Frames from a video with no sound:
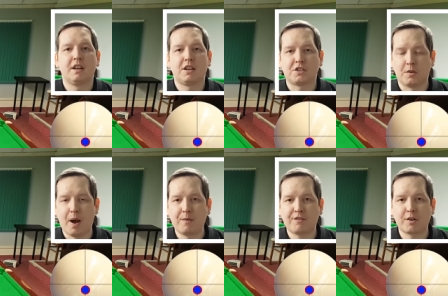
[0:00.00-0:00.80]
So the
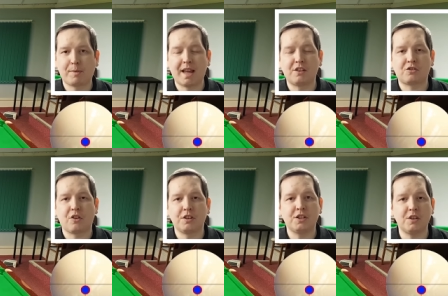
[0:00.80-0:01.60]
way we've got to play this
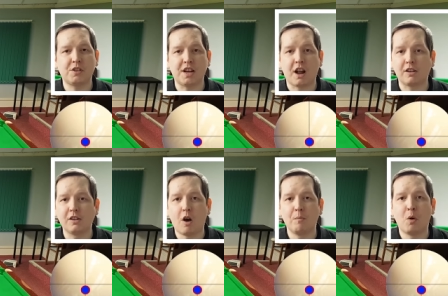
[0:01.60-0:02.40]
shot is using a
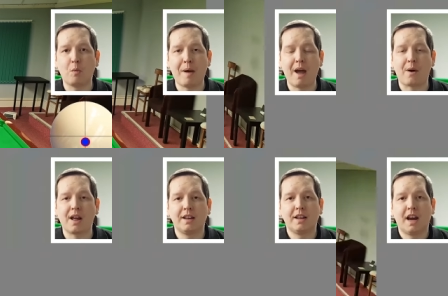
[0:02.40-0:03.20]
lot more power,
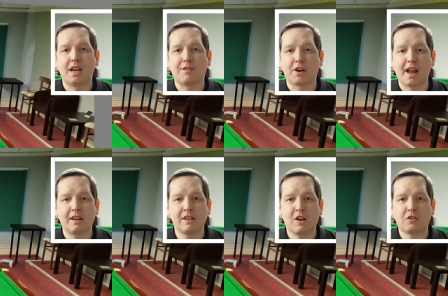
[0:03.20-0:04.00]
and you've got to get
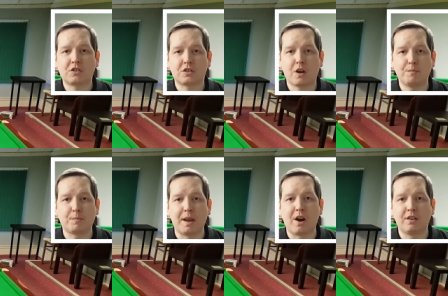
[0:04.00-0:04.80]
lots of
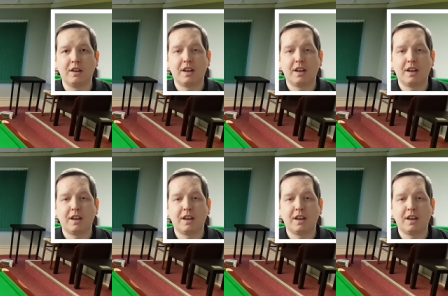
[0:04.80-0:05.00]
topspin on